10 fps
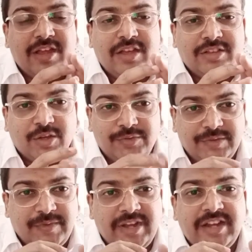
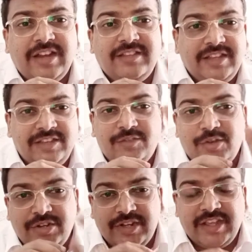1500, and C is
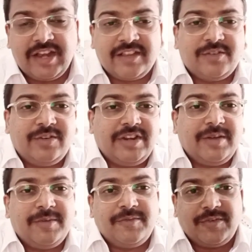going to take another one
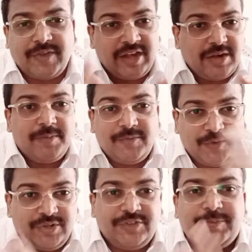treatment for 500
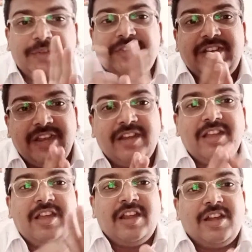before this person date.
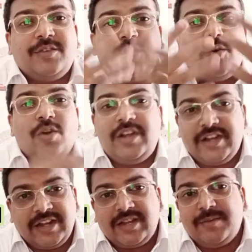Now the whole
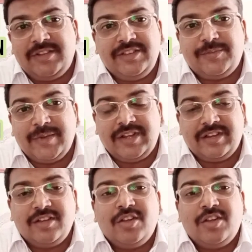deductibles is met.